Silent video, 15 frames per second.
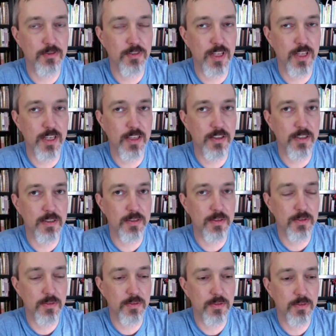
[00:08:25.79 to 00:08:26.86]
like the
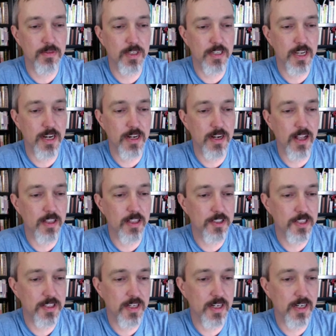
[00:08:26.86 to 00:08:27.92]
technology
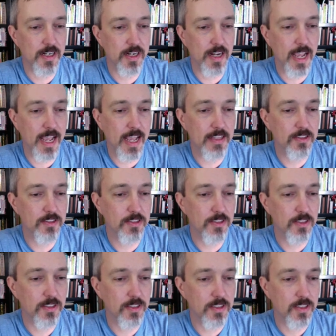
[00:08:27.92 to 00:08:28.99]
that it adds